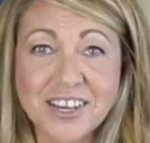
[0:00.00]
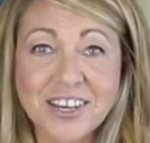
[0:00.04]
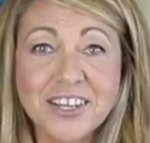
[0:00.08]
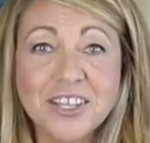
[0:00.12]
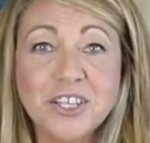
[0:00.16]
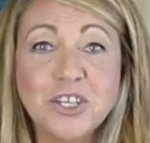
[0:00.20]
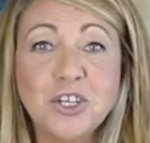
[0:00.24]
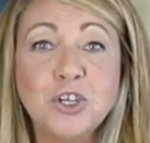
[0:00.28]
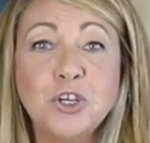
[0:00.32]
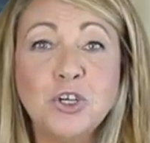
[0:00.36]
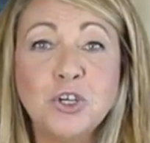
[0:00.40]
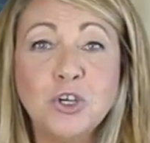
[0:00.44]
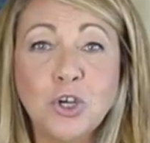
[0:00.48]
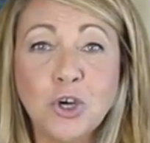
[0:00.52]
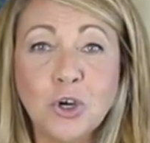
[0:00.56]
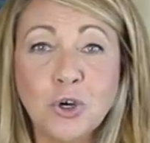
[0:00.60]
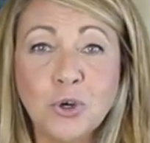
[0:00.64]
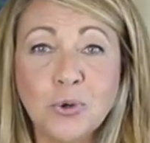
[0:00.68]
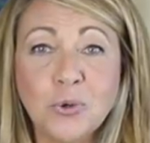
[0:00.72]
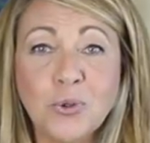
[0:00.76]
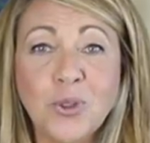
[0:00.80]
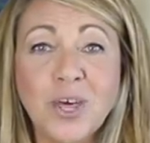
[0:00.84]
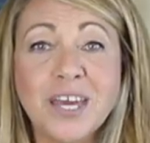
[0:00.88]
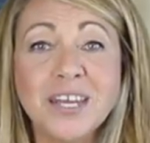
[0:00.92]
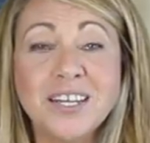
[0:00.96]
I
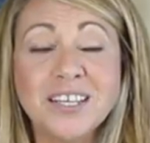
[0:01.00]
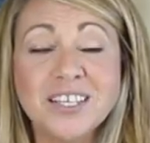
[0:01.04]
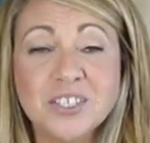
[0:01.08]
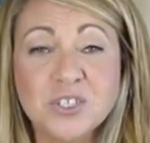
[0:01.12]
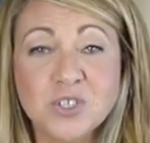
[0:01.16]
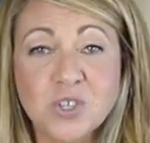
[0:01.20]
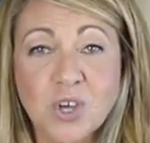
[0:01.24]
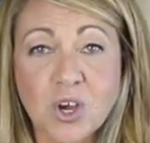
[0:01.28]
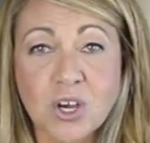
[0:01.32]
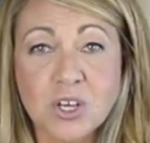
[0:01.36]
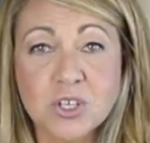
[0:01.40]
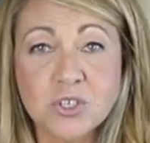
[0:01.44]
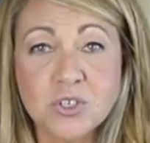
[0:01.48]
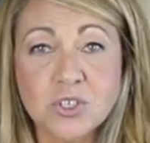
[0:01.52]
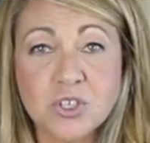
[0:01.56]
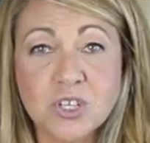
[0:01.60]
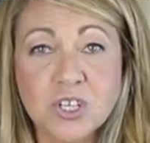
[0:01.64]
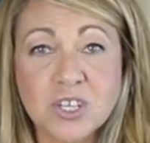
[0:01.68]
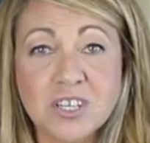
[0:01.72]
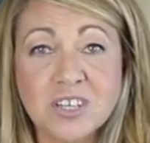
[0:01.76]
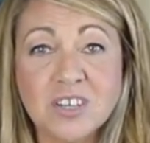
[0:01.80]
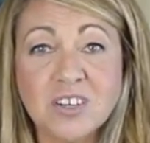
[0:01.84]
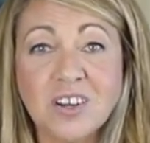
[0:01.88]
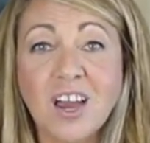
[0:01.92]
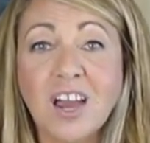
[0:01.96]
know that
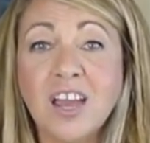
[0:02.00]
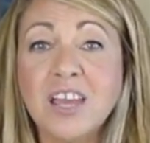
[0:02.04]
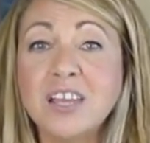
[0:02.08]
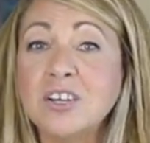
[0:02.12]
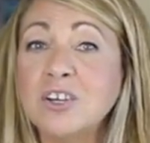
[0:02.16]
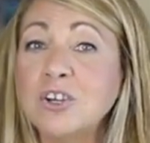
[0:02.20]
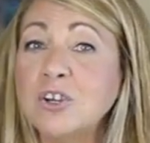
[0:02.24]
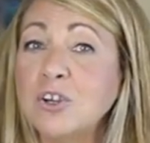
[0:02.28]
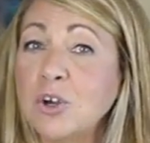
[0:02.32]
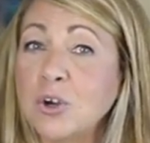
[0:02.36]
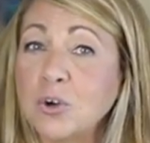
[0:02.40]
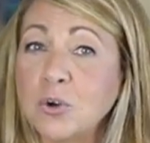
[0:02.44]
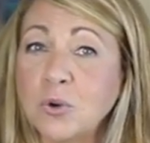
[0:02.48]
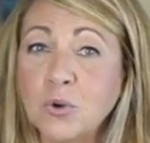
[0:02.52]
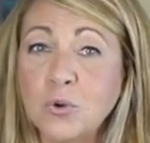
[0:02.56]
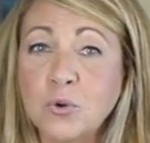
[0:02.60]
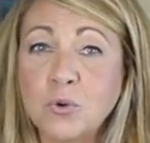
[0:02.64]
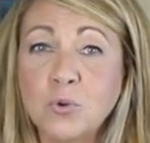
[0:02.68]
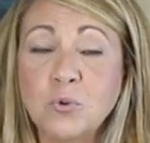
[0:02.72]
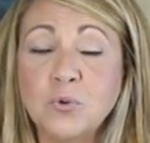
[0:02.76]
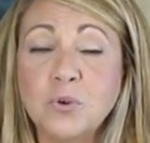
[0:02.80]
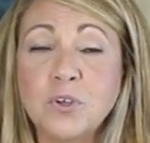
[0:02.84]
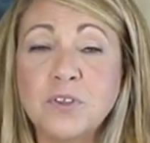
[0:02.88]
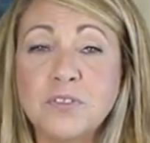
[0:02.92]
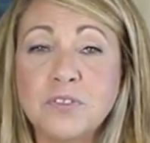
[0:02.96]
exhaustion. I
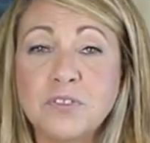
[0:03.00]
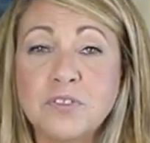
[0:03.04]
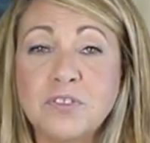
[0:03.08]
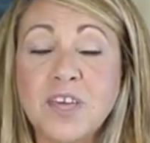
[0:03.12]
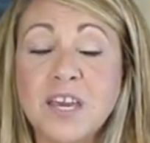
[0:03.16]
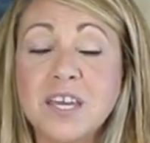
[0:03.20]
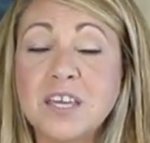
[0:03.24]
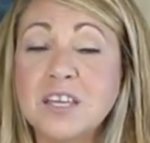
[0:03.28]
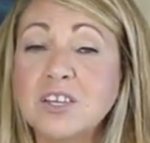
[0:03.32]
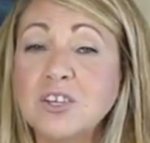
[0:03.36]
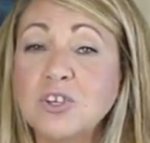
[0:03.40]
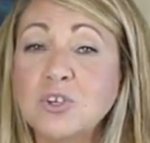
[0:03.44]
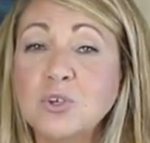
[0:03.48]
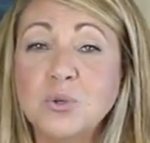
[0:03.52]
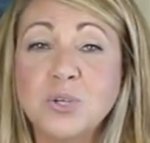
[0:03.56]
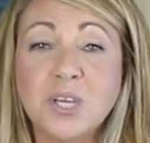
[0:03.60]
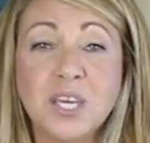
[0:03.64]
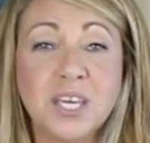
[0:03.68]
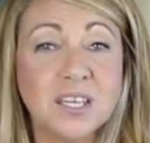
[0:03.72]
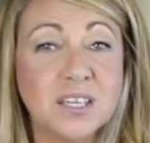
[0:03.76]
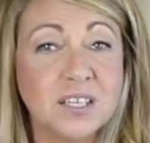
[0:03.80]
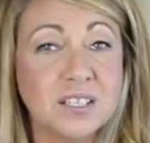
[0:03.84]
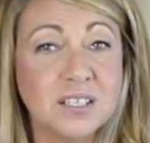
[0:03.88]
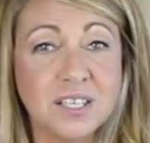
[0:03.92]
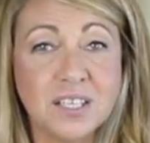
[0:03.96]
know that you
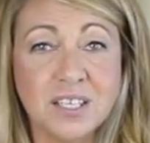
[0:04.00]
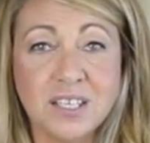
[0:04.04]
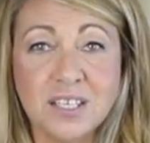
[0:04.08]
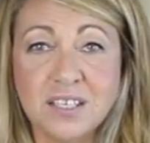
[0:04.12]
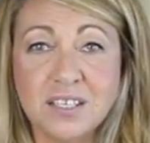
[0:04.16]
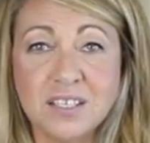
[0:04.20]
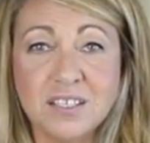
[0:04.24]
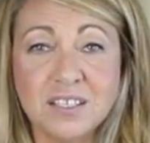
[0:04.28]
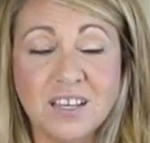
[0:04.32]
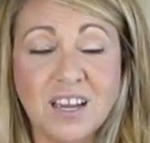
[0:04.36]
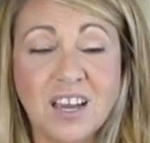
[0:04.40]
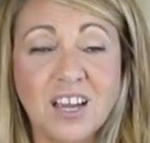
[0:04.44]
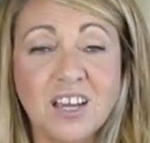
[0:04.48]
can't eat.